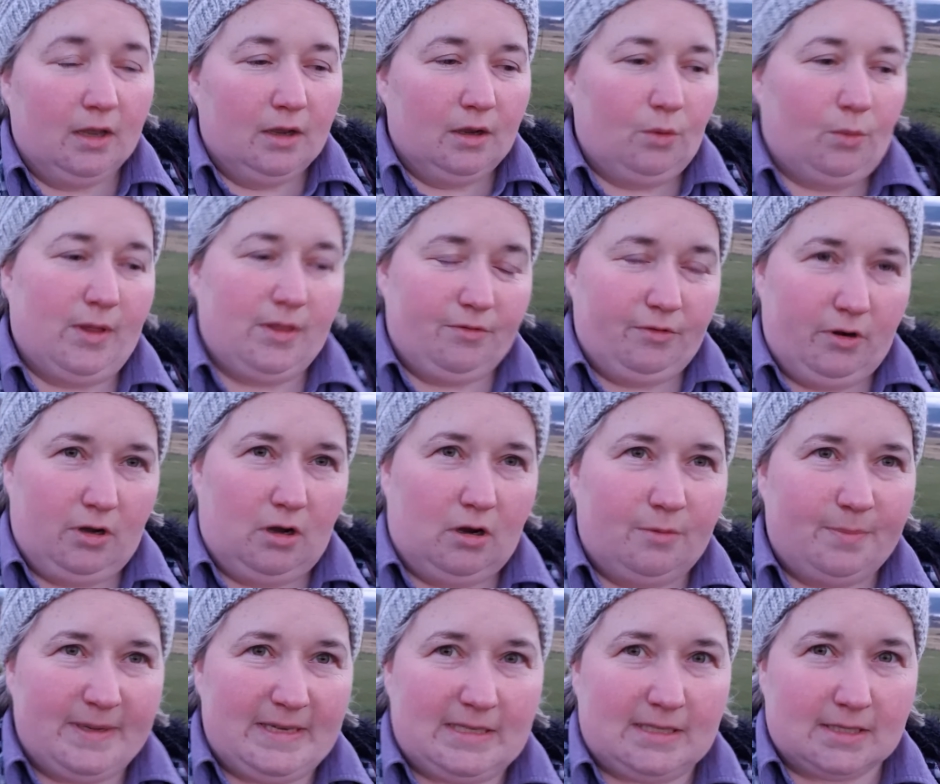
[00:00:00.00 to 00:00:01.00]
Whether or not I'll
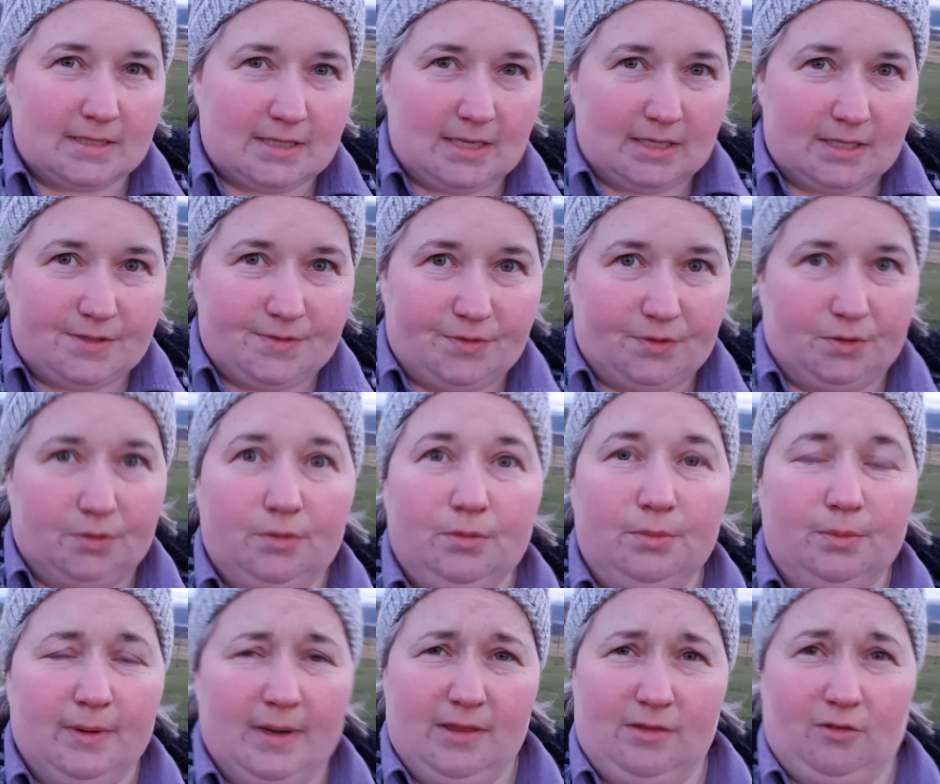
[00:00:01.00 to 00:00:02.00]
be successful
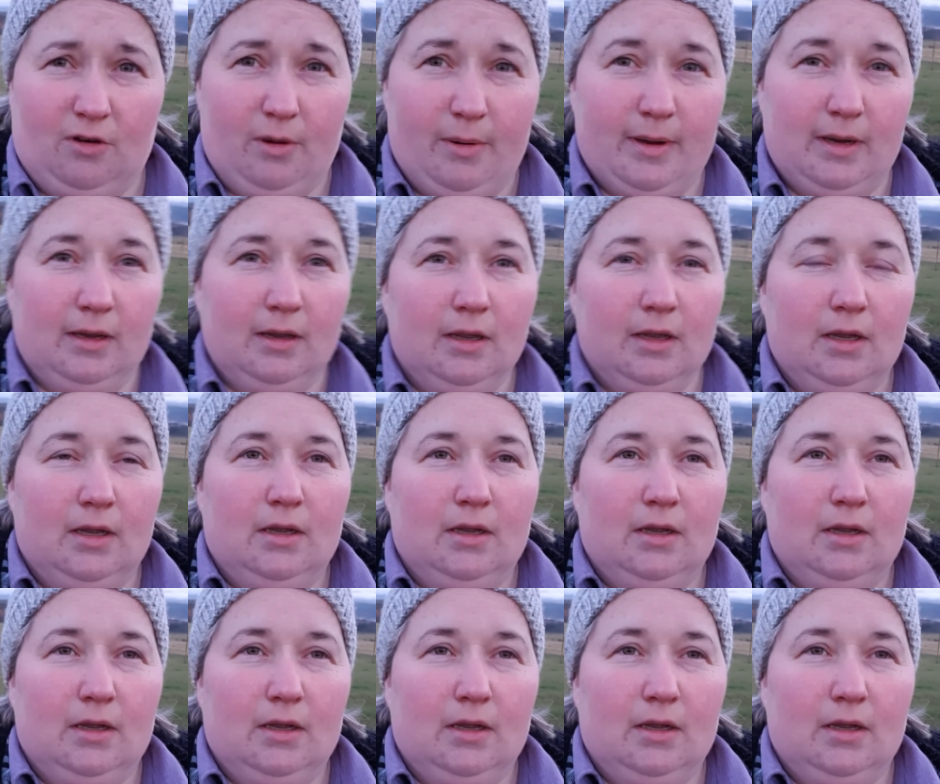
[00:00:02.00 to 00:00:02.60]
with growing